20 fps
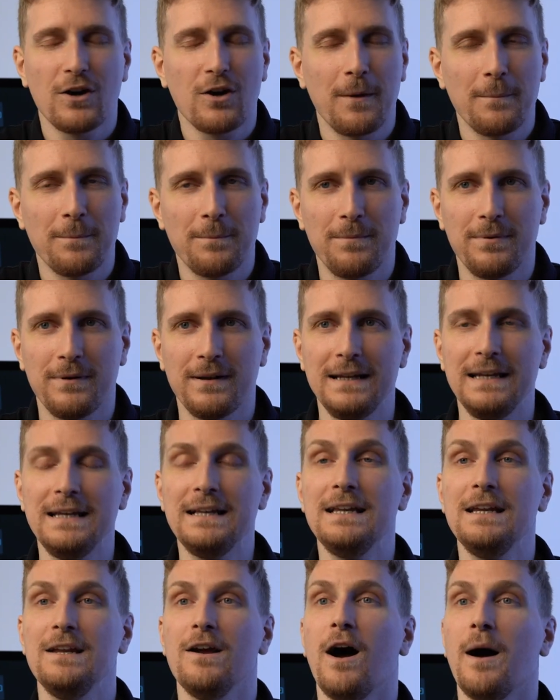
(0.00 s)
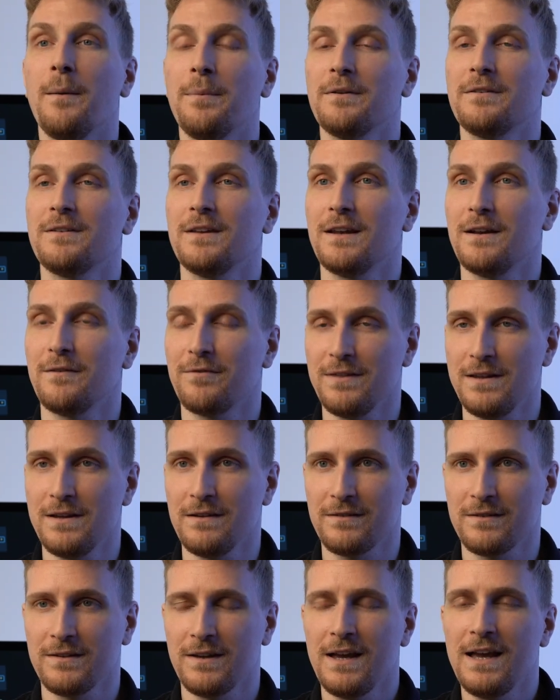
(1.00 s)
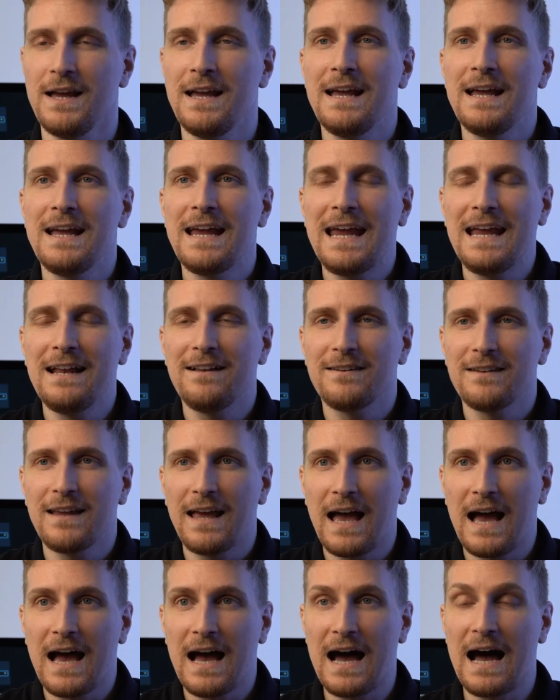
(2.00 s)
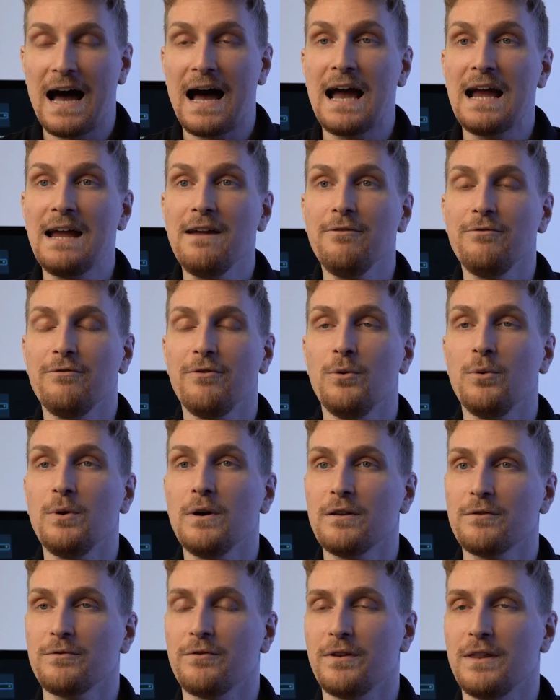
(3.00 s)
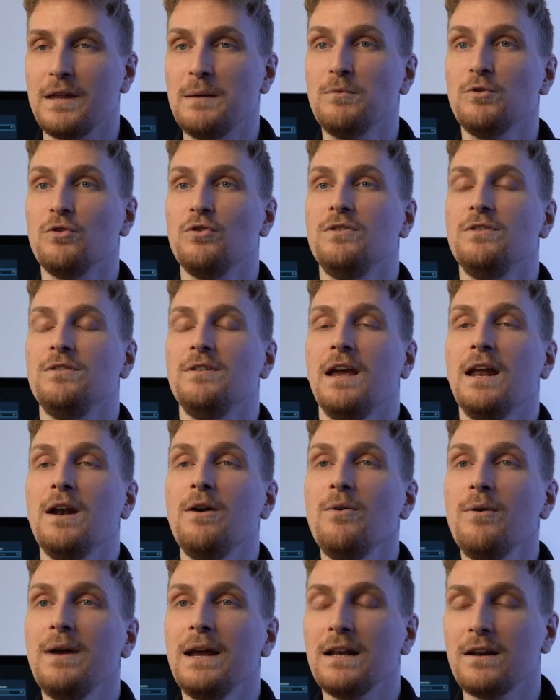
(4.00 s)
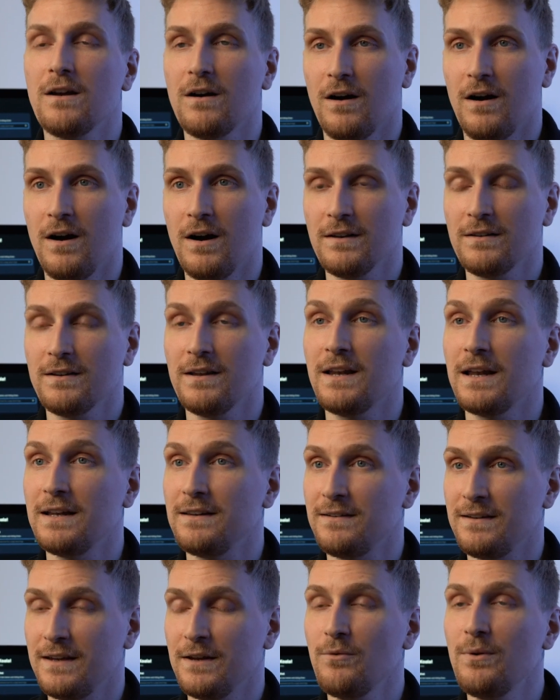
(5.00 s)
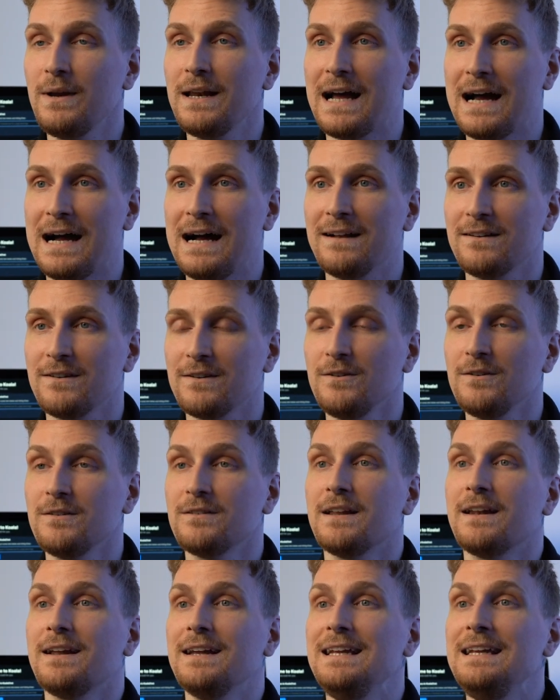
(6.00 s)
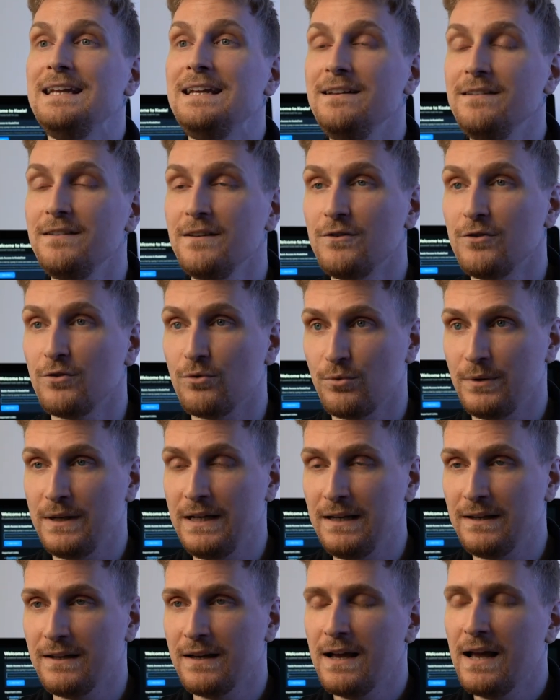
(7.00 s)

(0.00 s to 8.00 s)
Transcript: completely opposite of this. It's a high focus for them to generate content and generate articles that are easy to read.